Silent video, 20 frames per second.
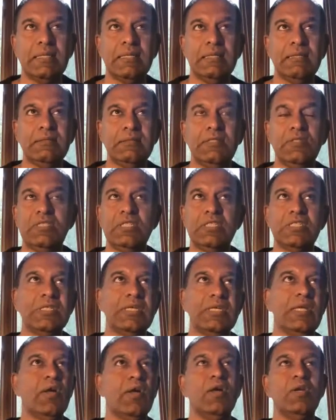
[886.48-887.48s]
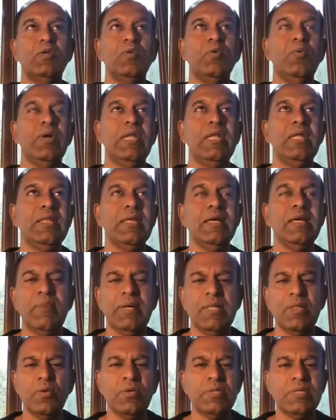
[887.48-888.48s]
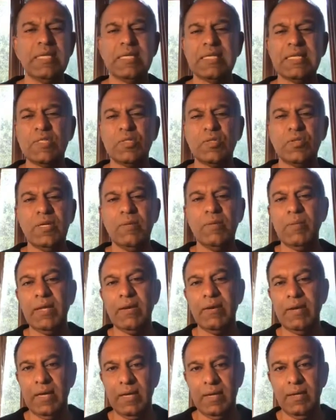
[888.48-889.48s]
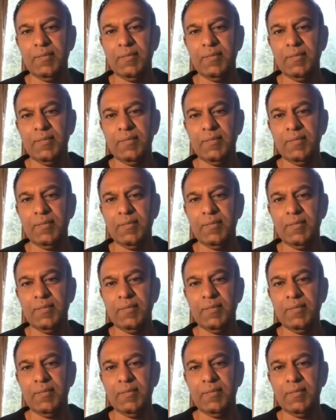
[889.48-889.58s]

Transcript: you just cannot do anything. But those are extremely rare.